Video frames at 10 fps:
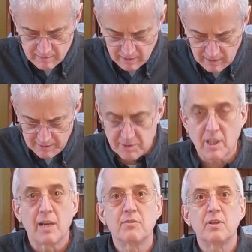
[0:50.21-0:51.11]
nice
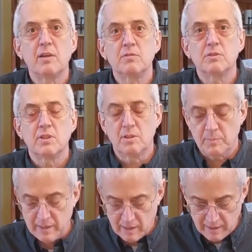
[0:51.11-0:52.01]
cover that was done
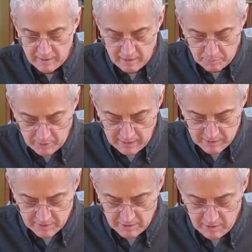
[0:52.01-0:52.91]
by Gauntlet
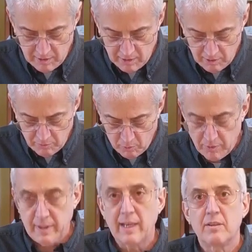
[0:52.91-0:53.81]
Press for
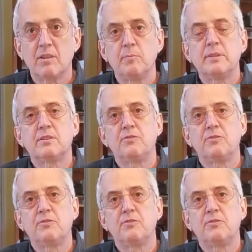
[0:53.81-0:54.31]
the Outer Limits.